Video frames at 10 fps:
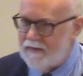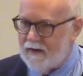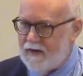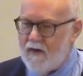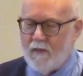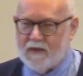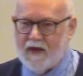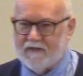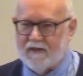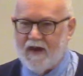I know what
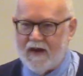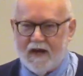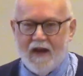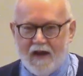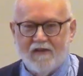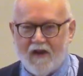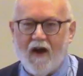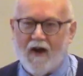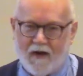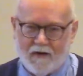that's like. It is
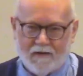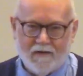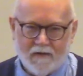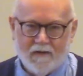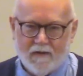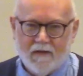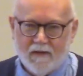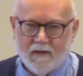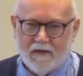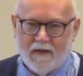hard.
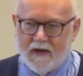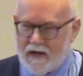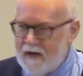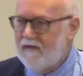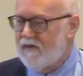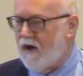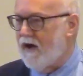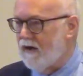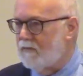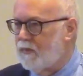It is
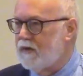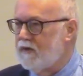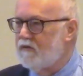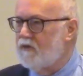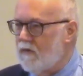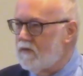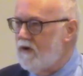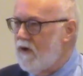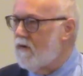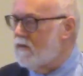hard, but you don't
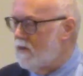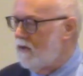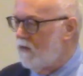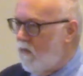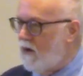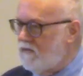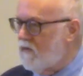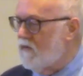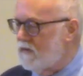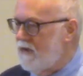know what's
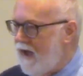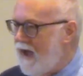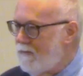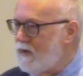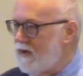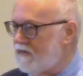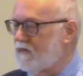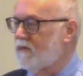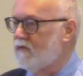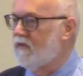going to happen as a
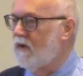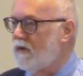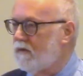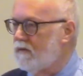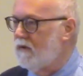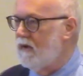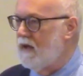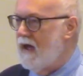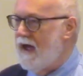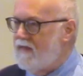result.
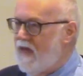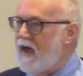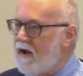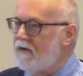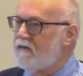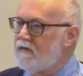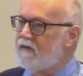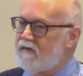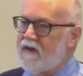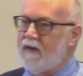And that ought to
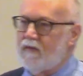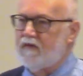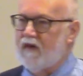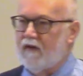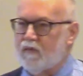distinguish us.